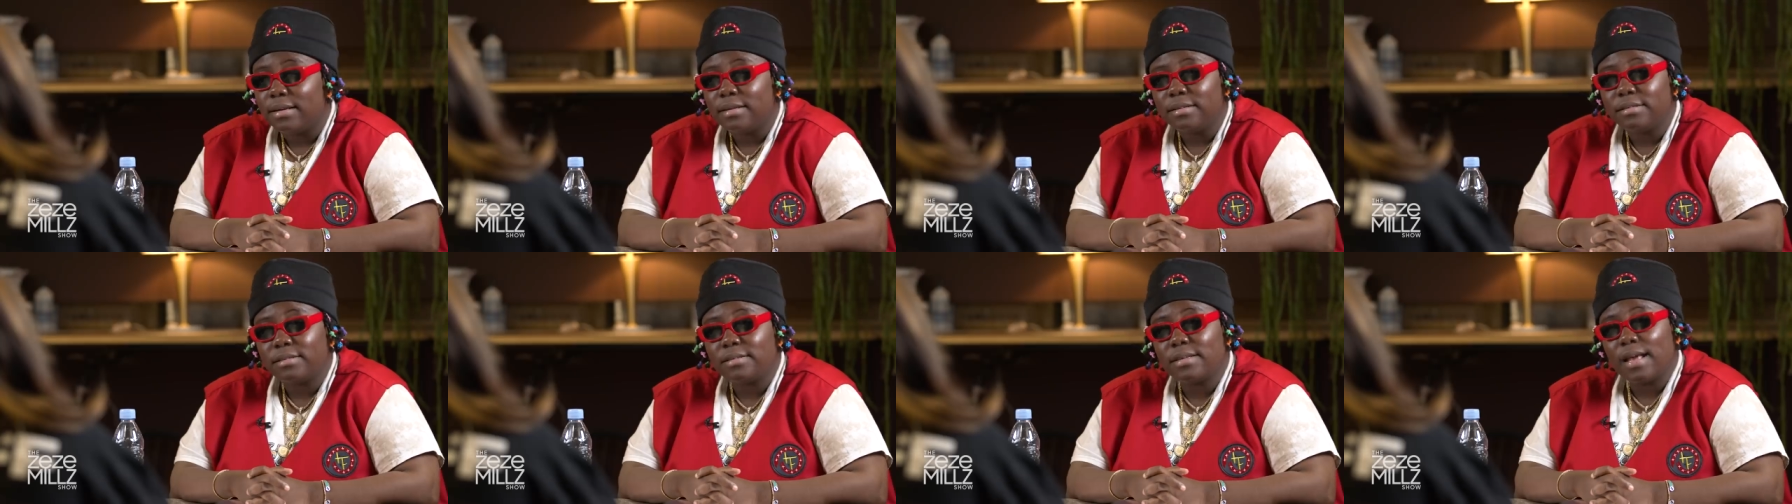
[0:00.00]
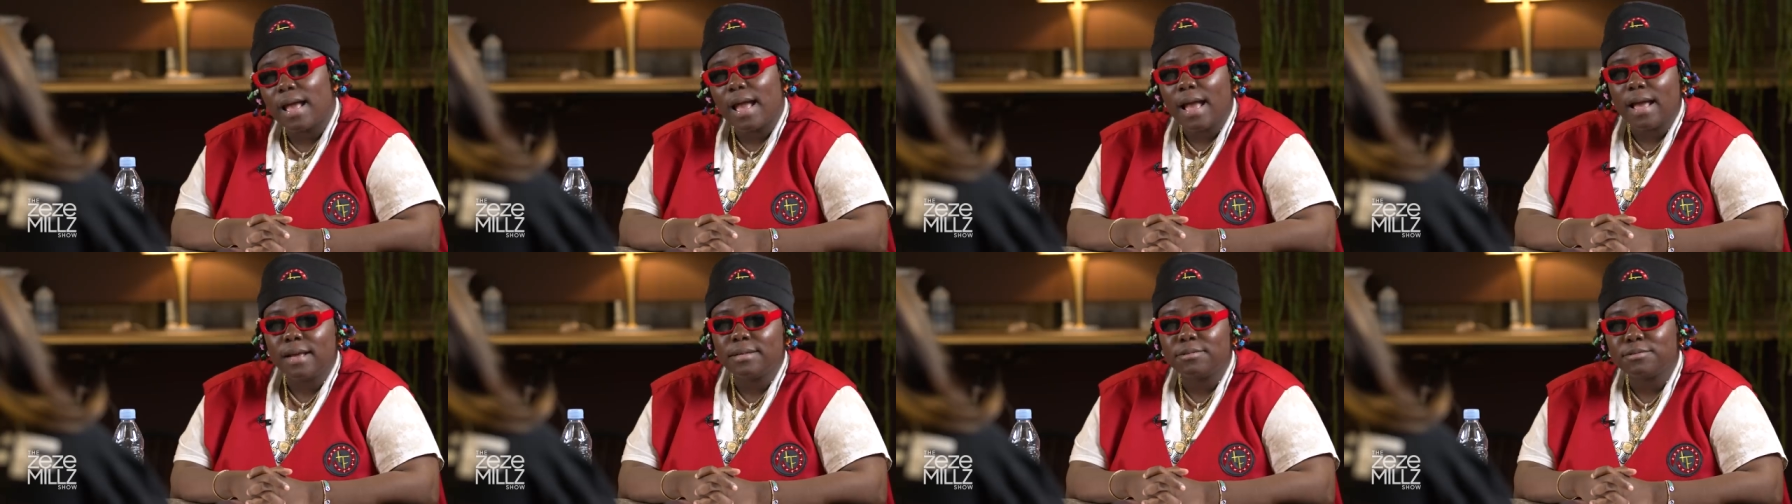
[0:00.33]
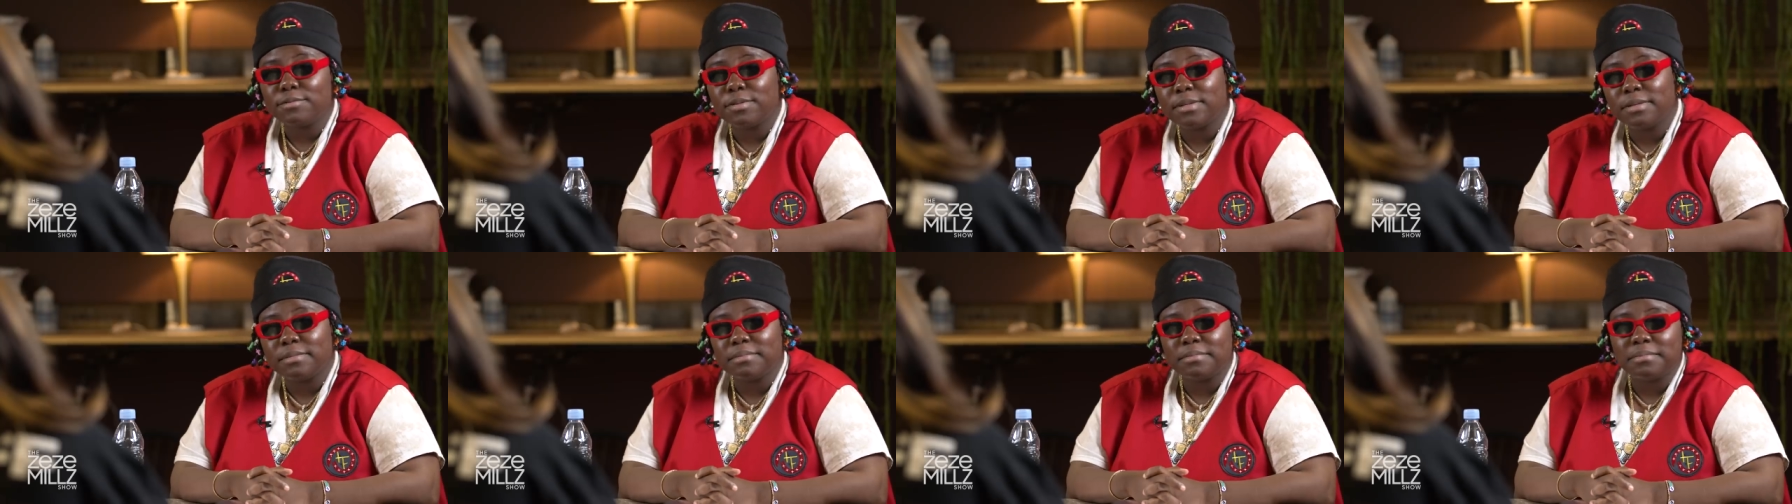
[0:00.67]
sex
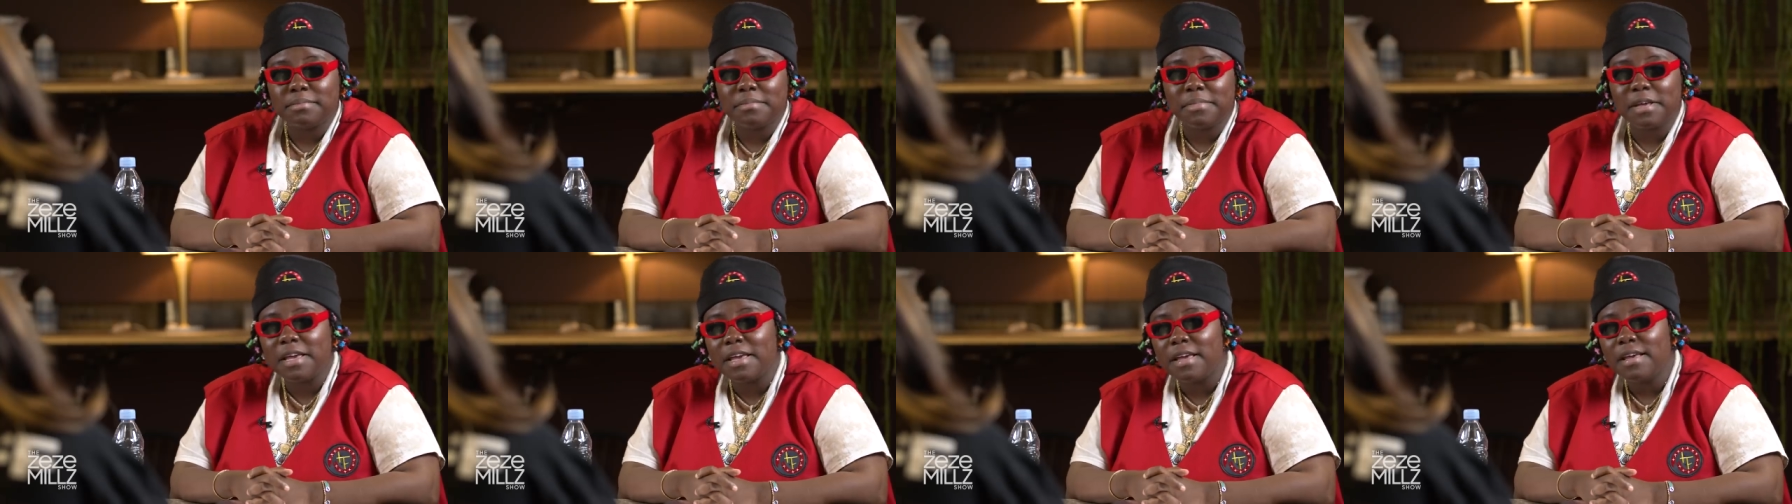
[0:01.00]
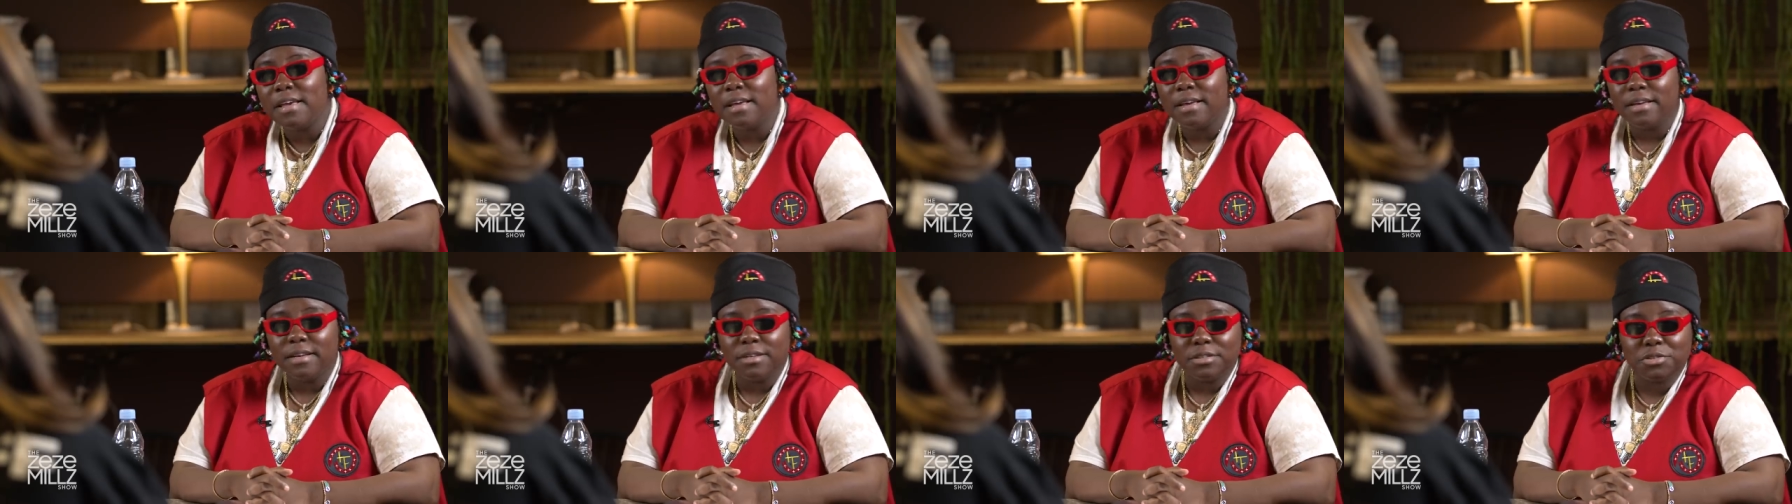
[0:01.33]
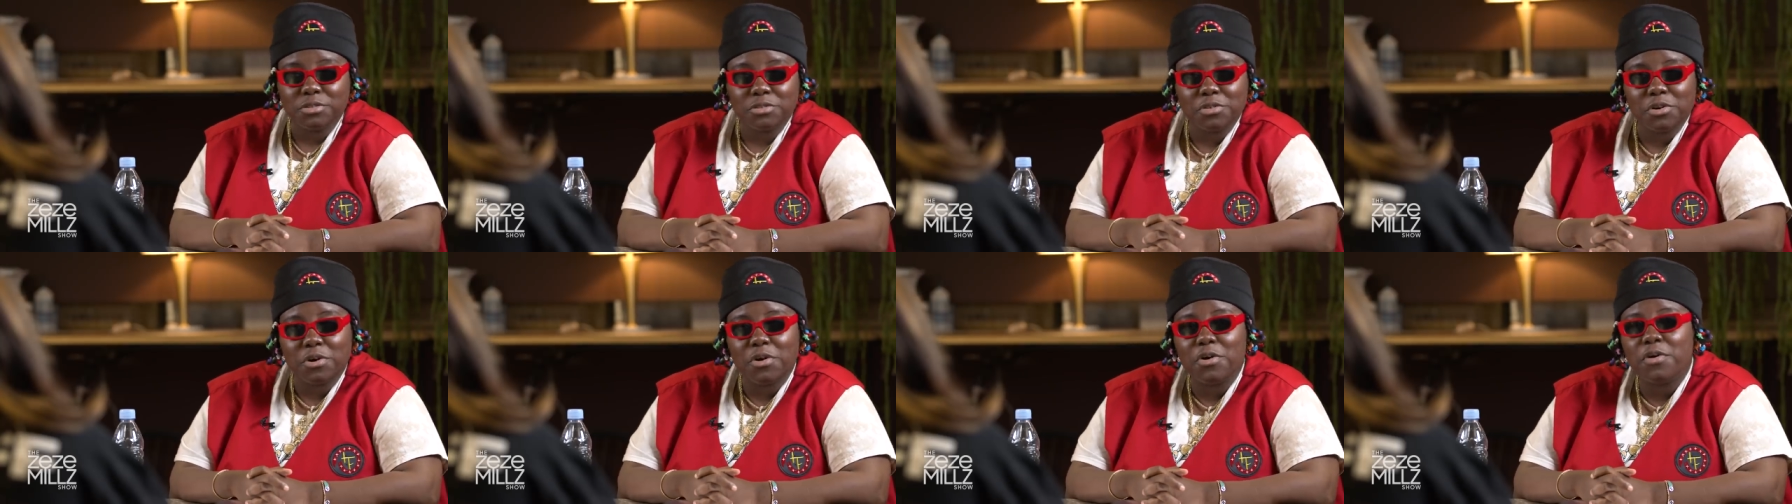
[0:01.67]
with me,
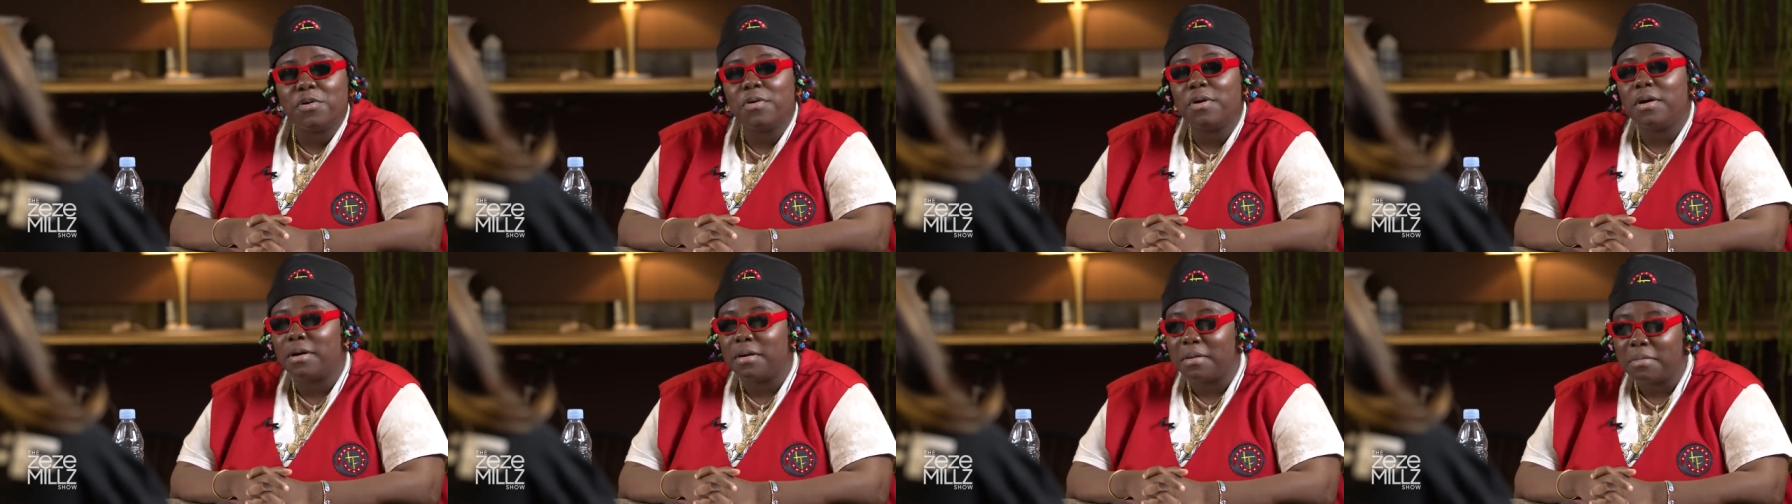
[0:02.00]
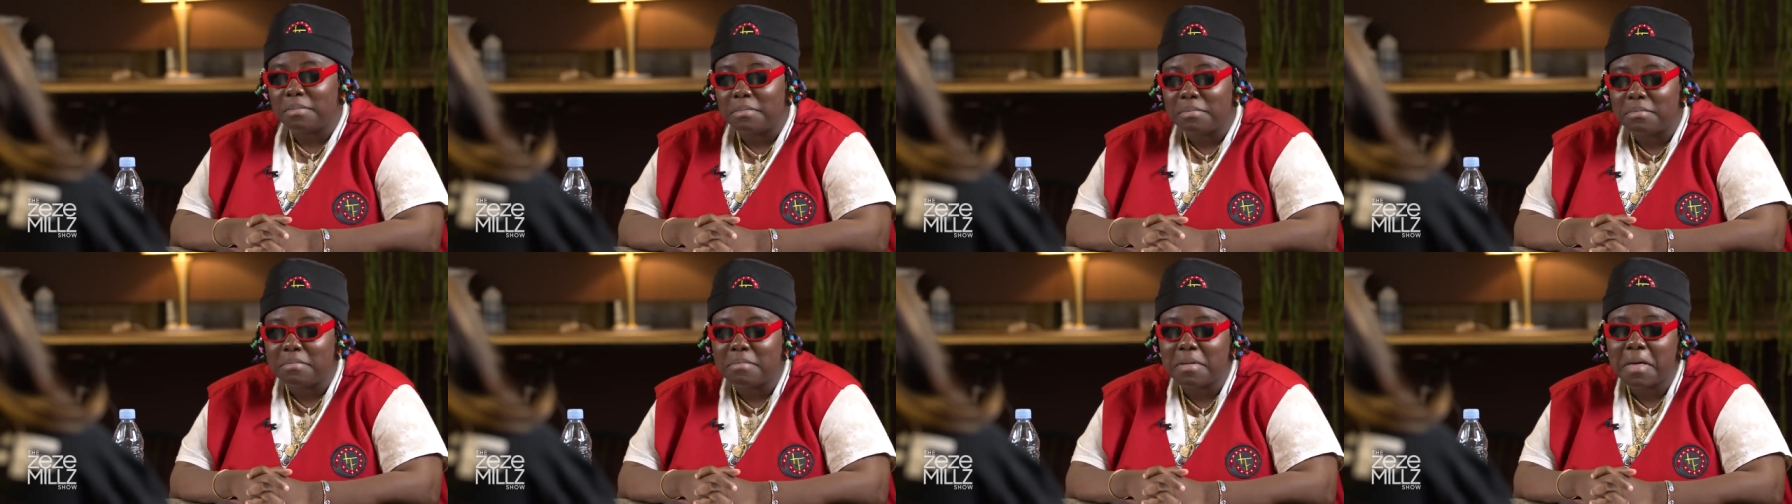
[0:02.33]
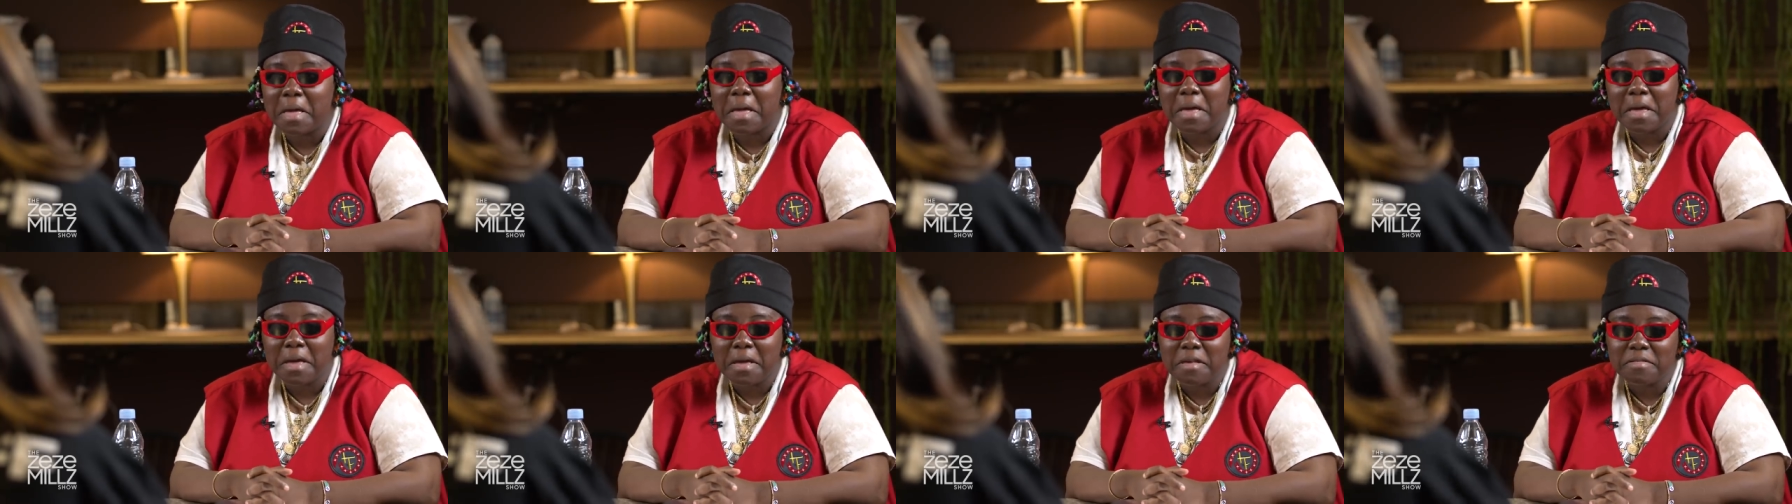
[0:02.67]
so
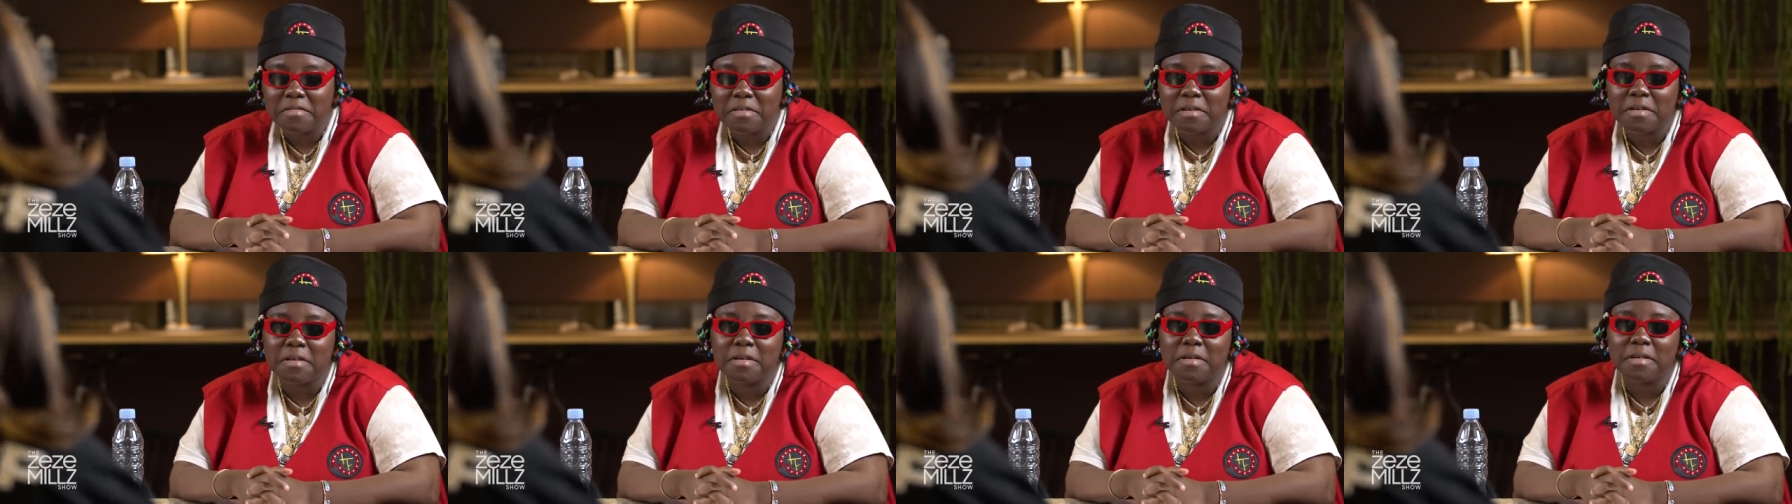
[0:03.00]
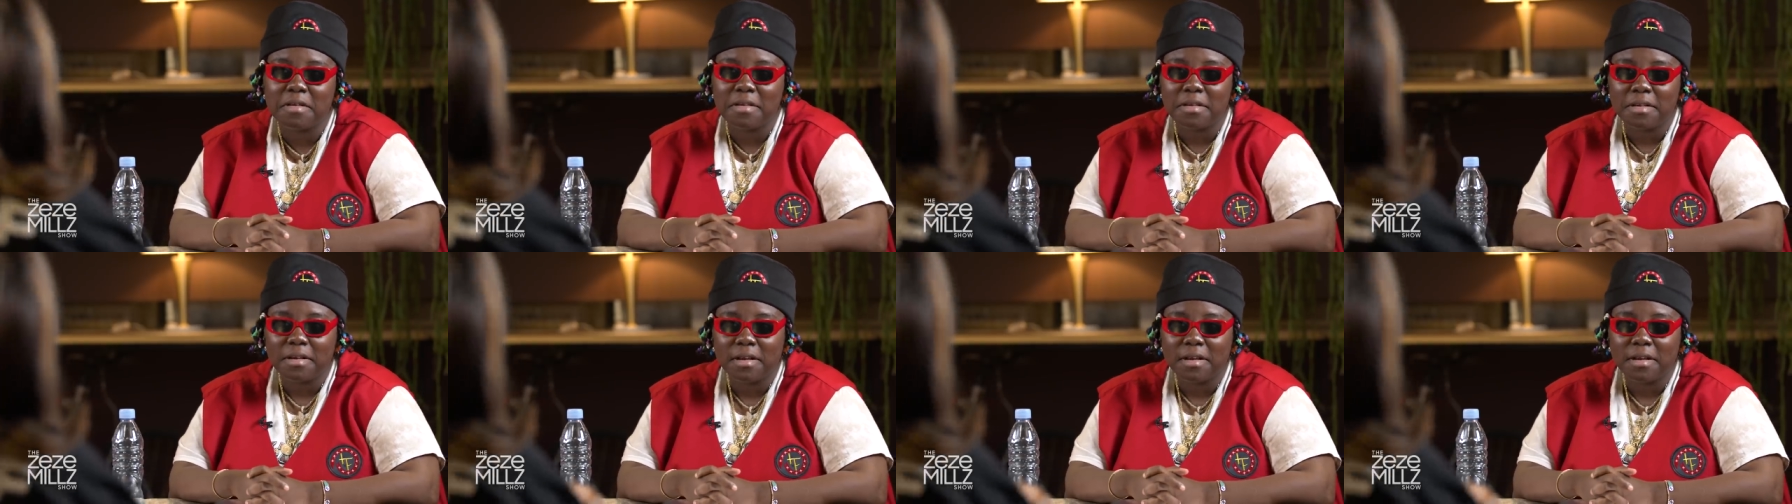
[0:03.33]
amazing.